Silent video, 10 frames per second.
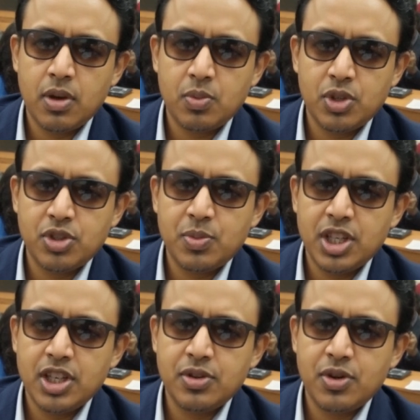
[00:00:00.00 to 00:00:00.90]
which we
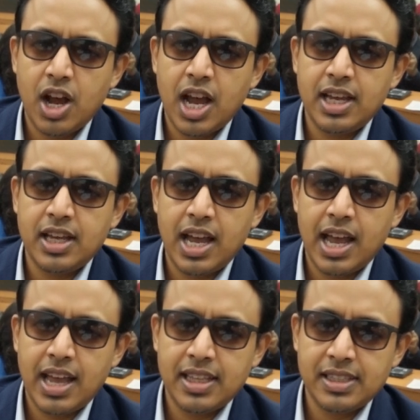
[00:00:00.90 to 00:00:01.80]
can write
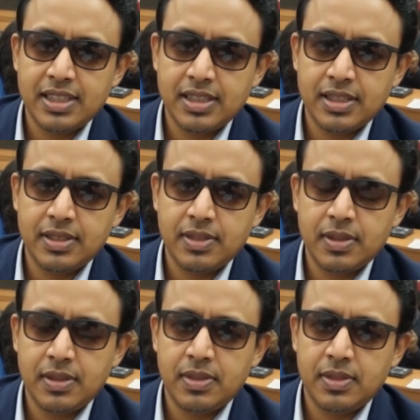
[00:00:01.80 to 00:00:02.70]
as
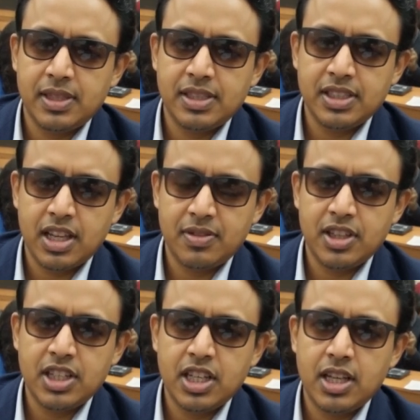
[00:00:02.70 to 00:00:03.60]

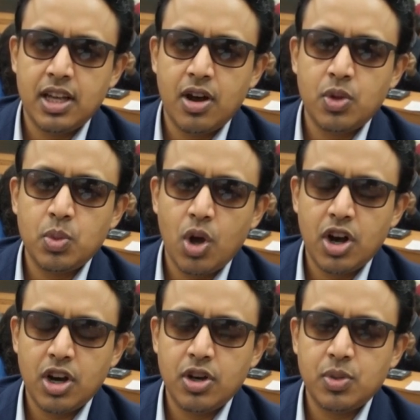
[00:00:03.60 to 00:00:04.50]
17 and a
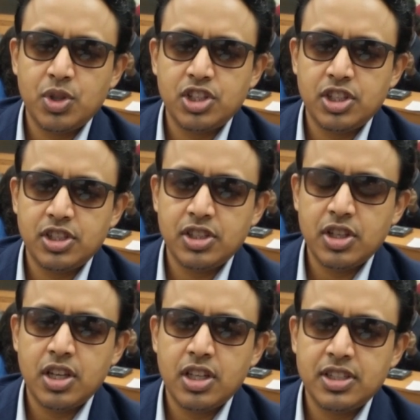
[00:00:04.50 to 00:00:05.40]
quarter, which is
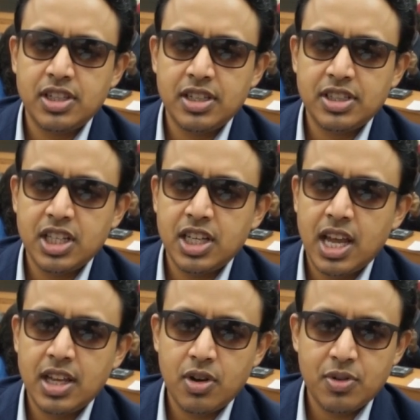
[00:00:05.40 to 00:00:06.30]

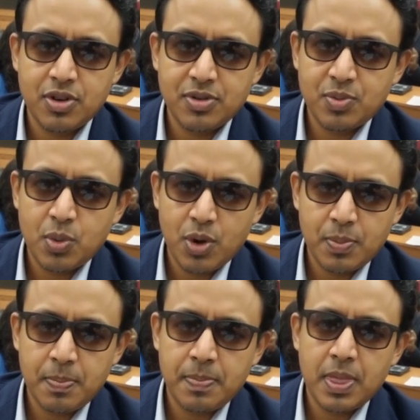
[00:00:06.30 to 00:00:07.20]
69 over 4.
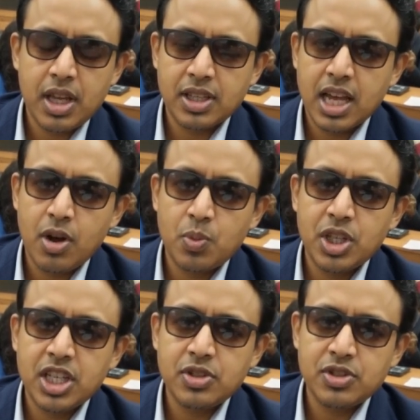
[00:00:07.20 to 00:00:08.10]
Now we
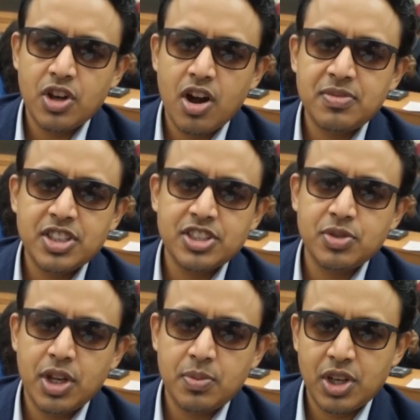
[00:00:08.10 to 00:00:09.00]
need to solve these two
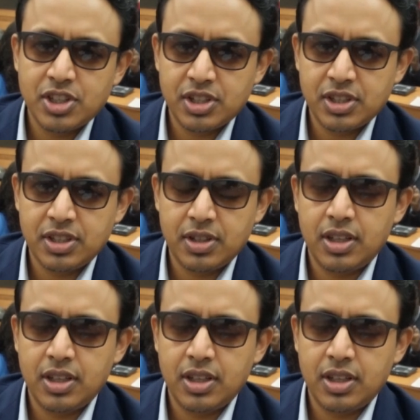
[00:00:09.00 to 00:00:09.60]
equations.